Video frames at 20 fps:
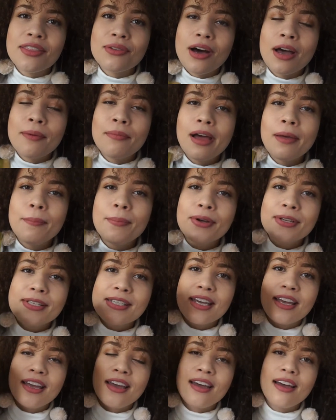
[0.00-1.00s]
thought I might
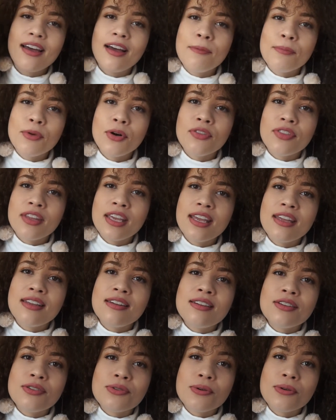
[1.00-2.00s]
put it on the
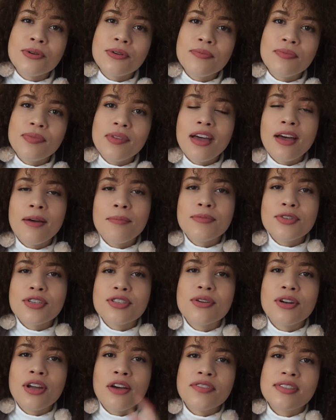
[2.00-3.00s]
inner door,
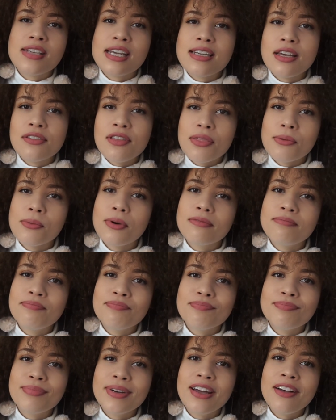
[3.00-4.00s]
just so I don't have to take down the other one.
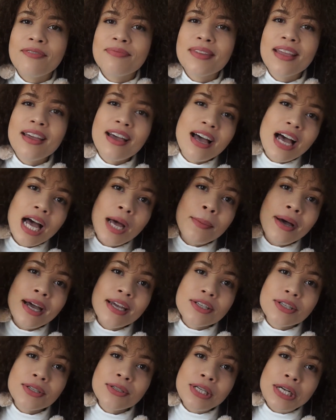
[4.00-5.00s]
But I
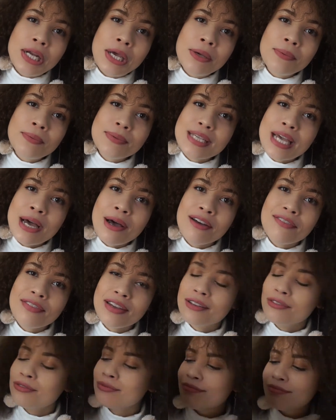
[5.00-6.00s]
might do, don't know, see how I
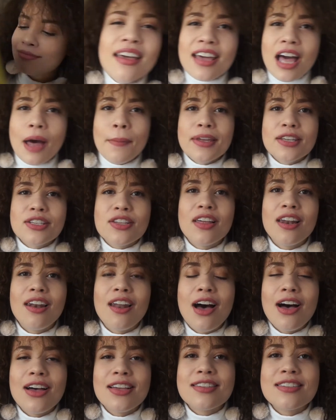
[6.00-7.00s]
feel. Coming to the
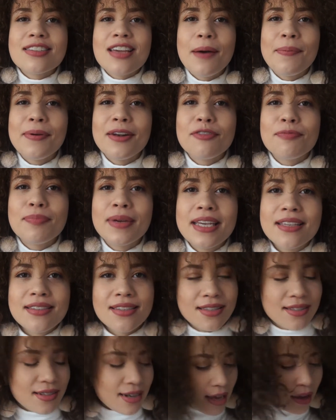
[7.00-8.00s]
last couple of
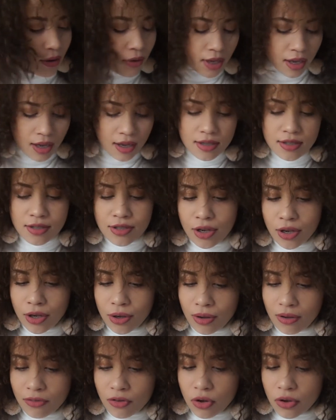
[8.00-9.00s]
pieces now. So
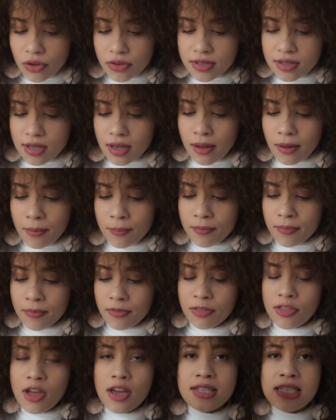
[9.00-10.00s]
I've got some
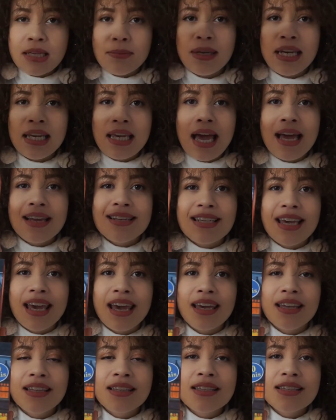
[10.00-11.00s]
30 mini candy
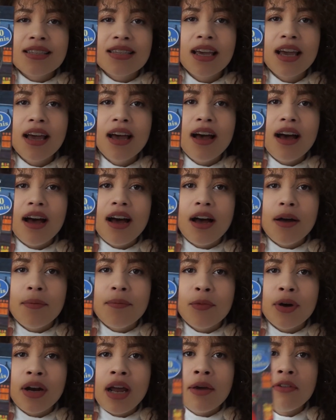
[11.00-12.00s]
canes.
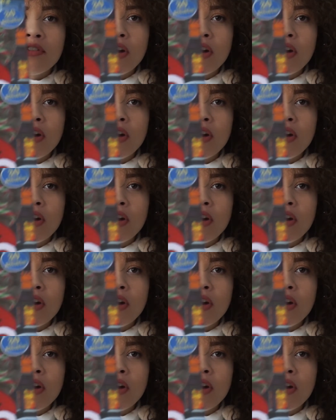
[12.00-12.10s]
When I